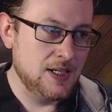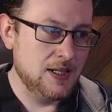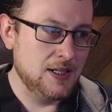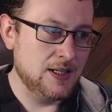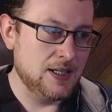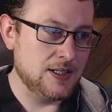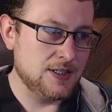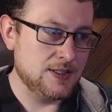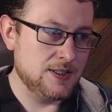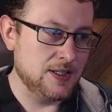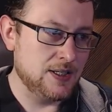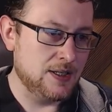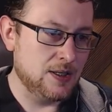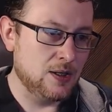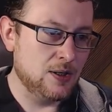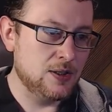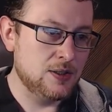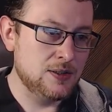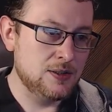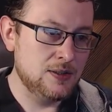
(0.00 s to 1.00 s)
Let's turn it
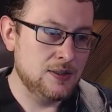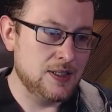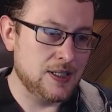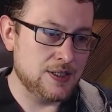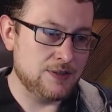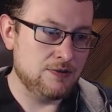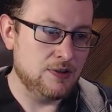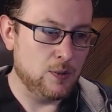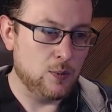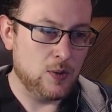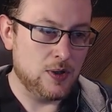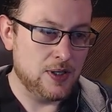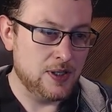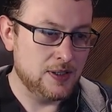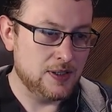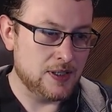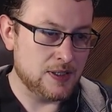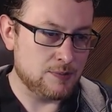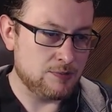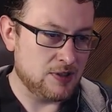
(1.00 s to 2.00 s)
on, let's
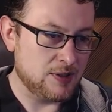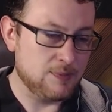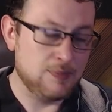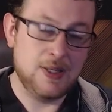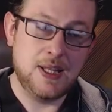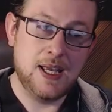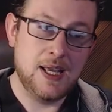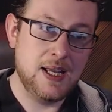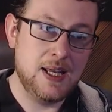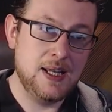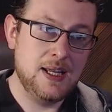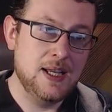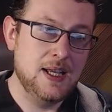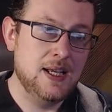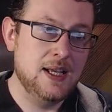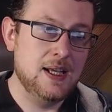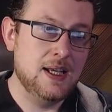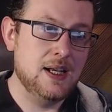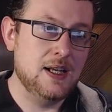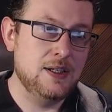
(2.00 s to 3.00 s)
rewind, let's press play.
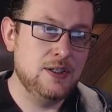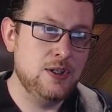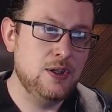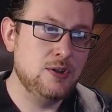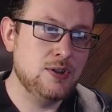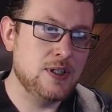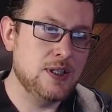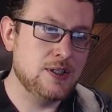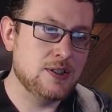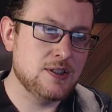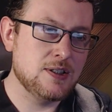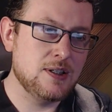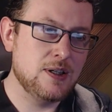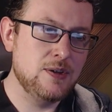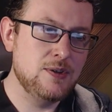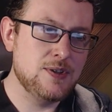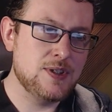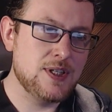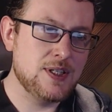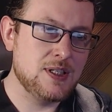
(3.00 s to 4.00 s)
Usually it
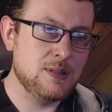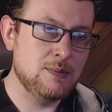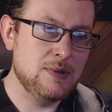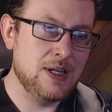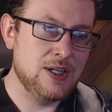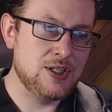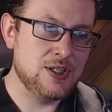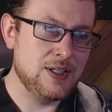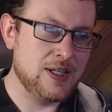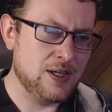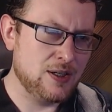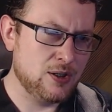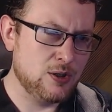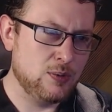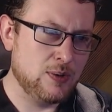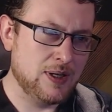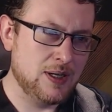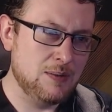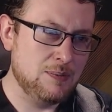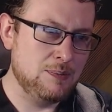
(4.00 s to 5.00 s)
slows the simulation down
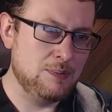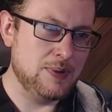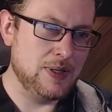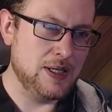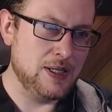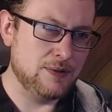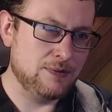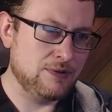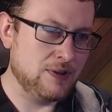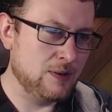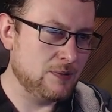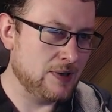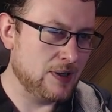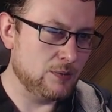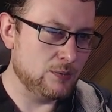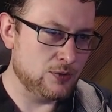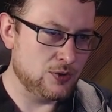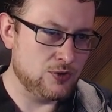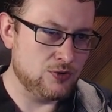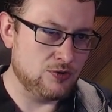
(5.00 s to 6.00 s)
quite a bit, your frame
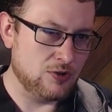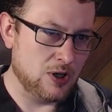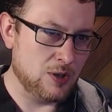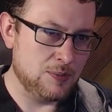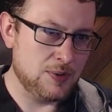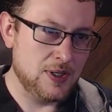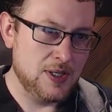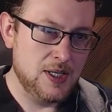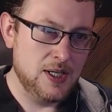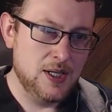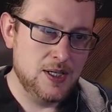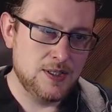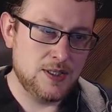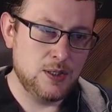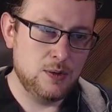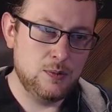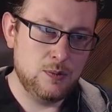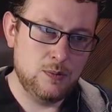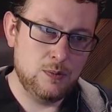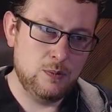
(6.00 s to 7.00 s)
rate will drop.
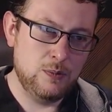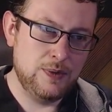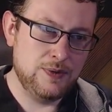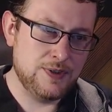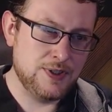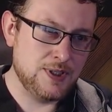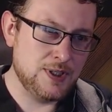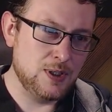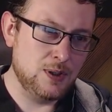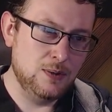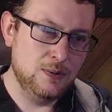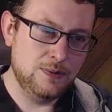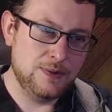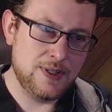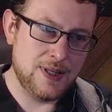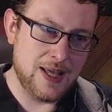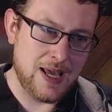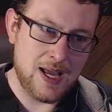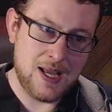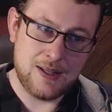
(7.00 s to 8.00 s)
So we've solved
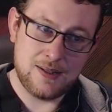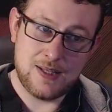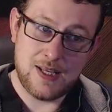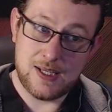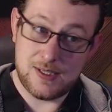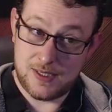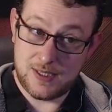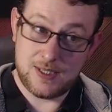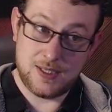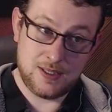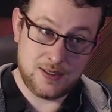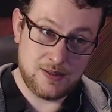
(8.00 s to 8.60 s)
that, that's